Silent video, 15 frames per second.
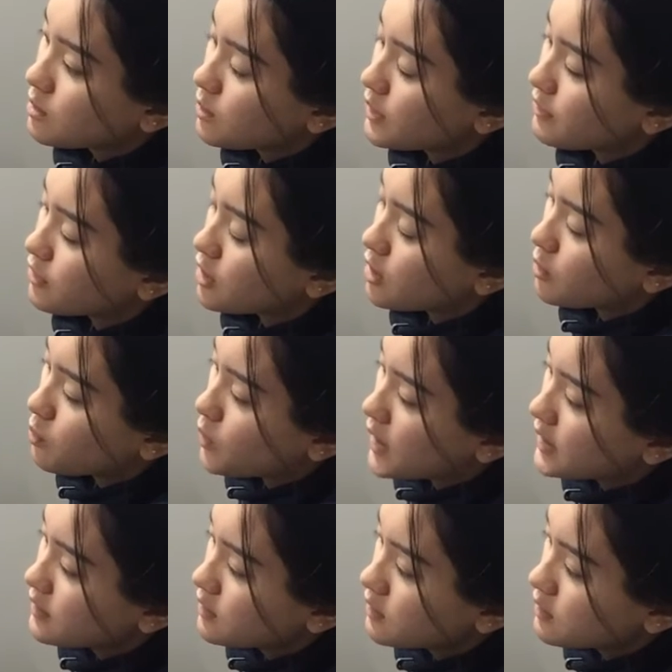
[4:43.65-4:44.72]
We've got
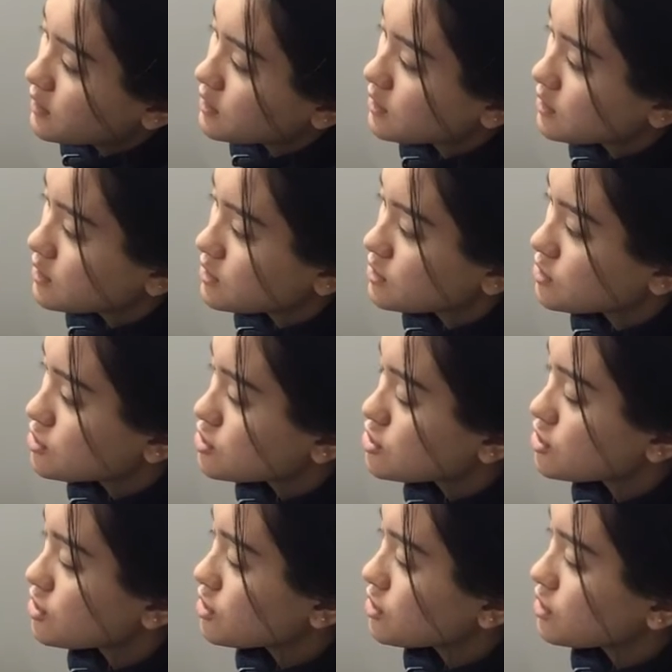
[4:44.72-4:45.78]
1,
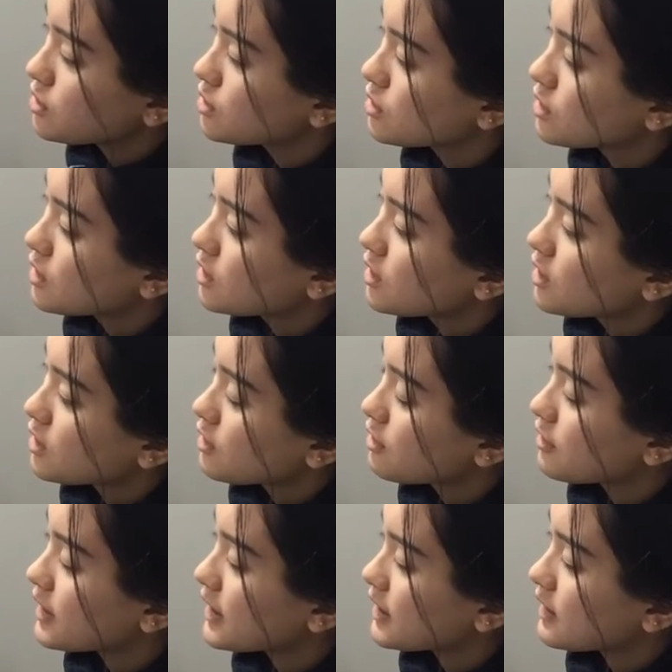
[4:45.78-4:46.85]
2,
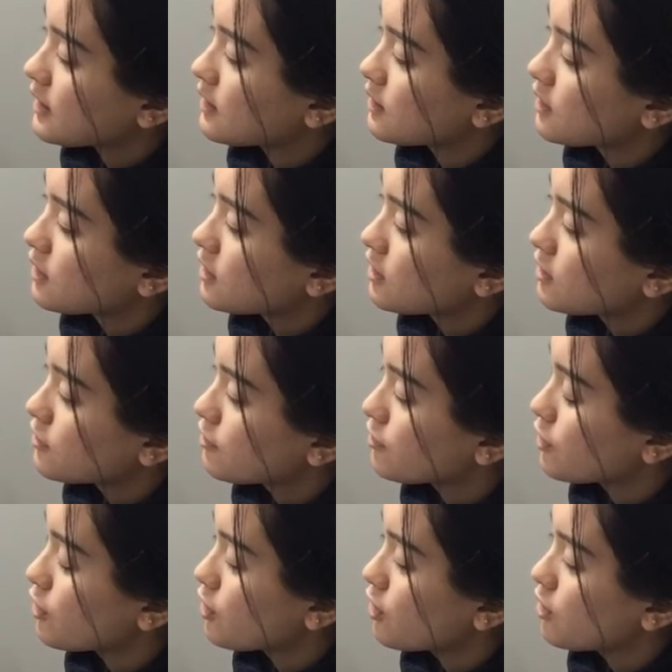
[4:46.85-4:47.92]
3,
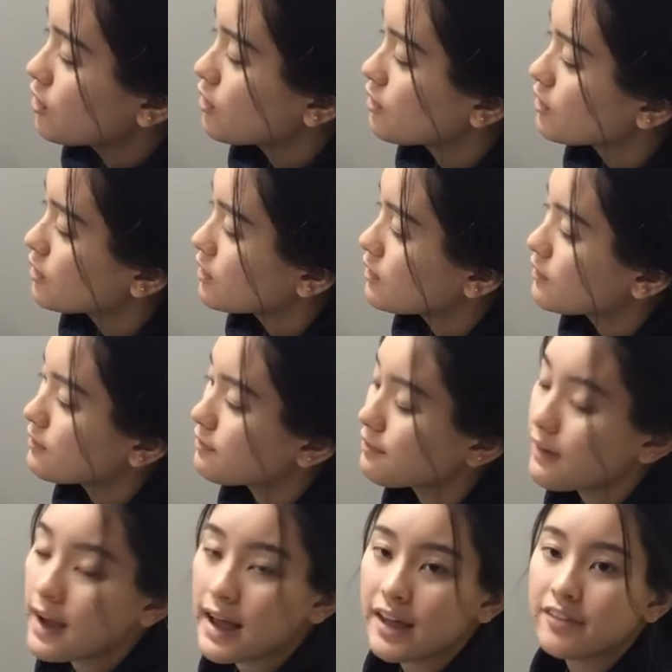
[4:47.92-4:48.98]
4,
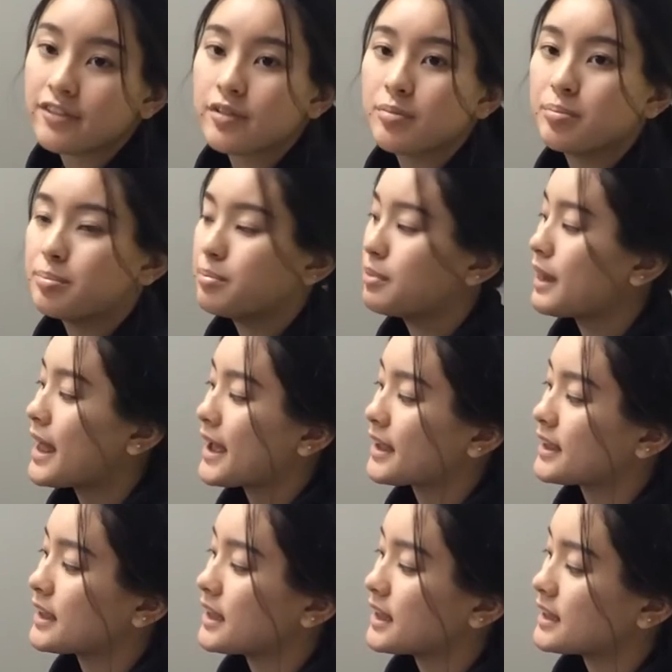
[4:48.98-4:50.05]
5
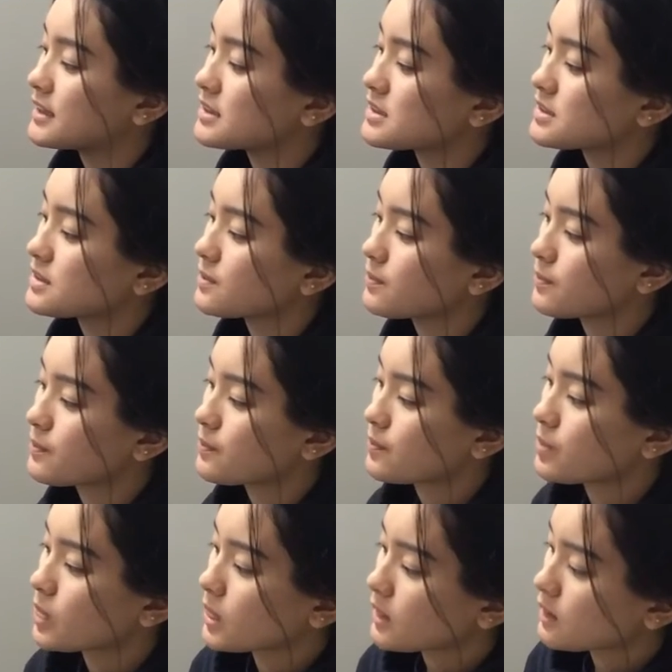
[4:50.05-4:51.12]
black keys.
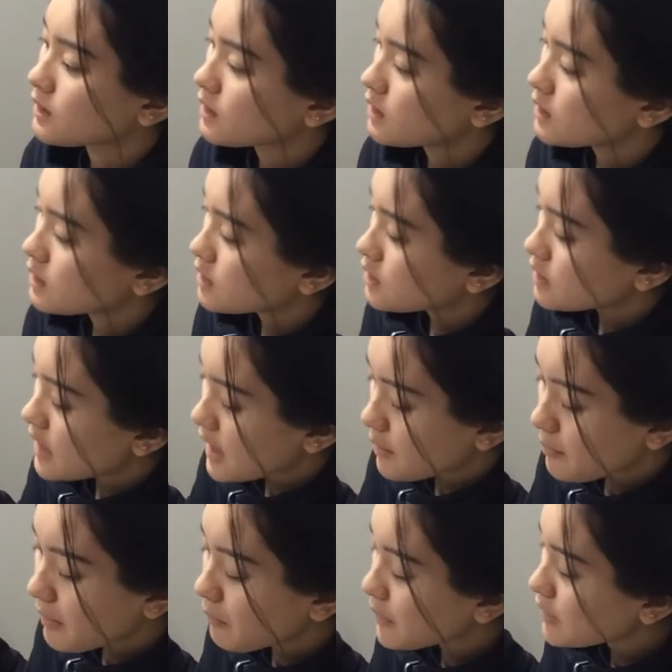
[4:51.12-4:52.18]
How
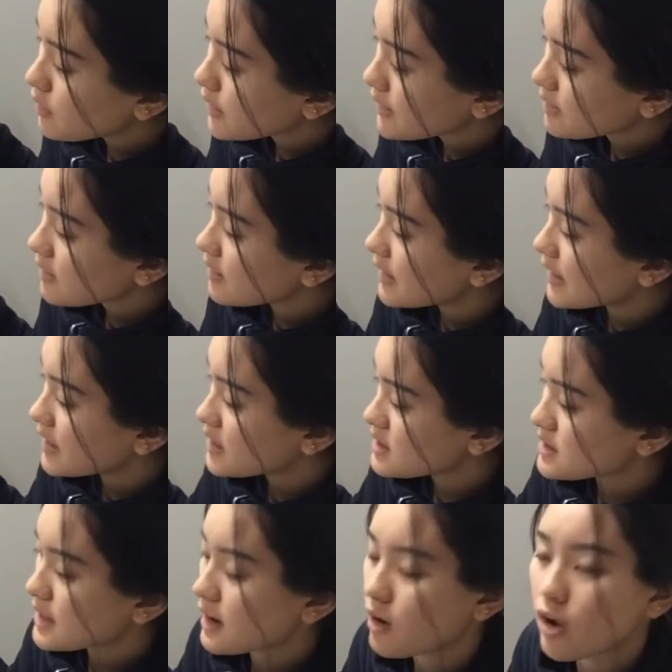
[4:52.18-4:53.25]
about we look at the letters
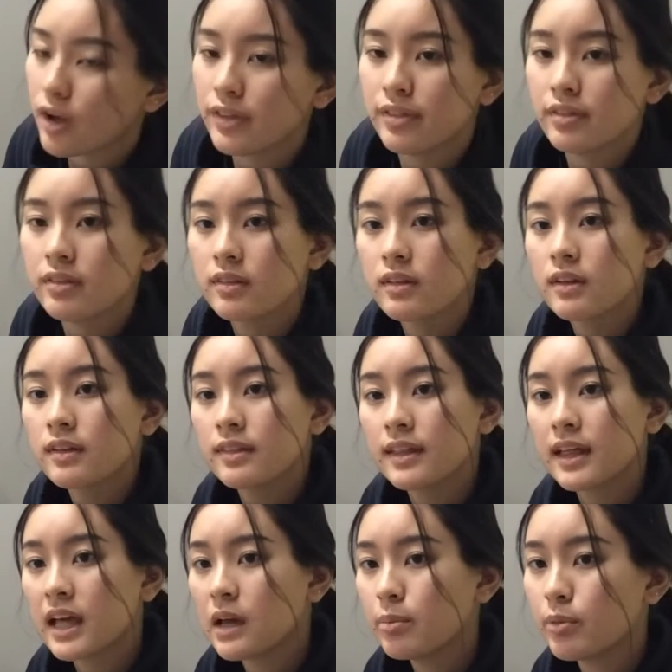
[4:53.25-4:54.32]
that are on
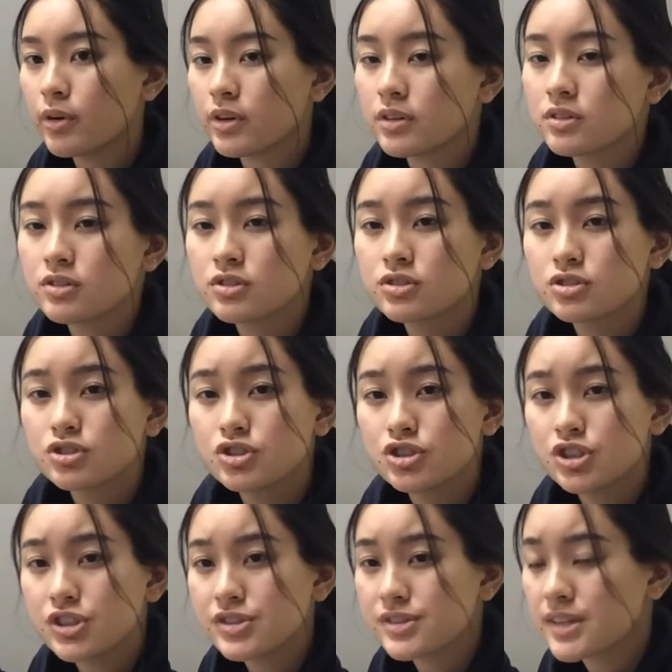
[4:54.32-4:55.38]
the keyboard?
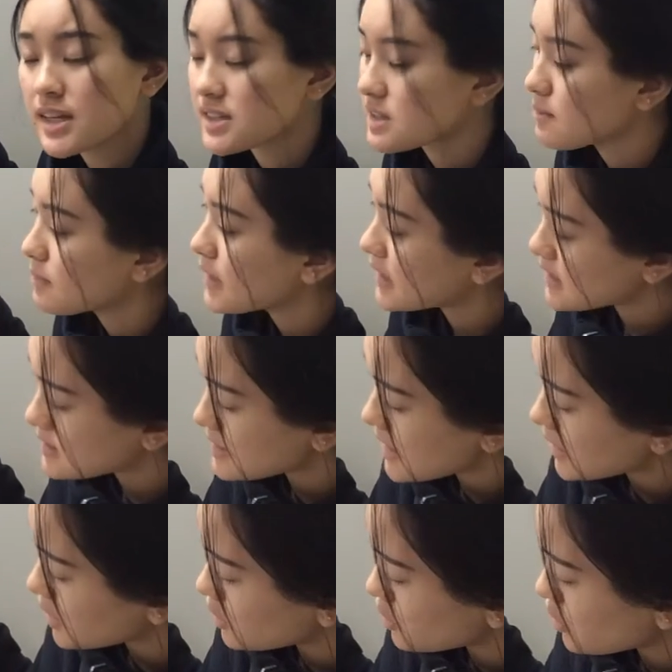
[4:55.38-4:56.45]
Do you see some letters that
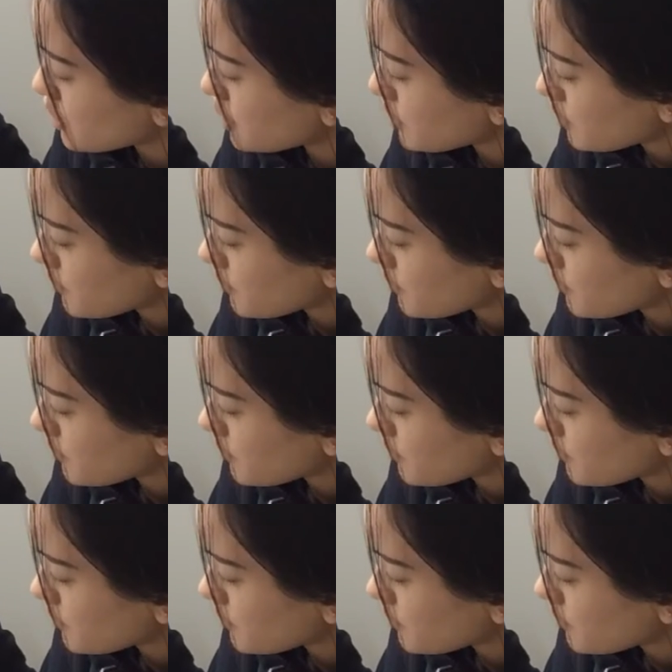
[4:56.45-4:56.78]
you know?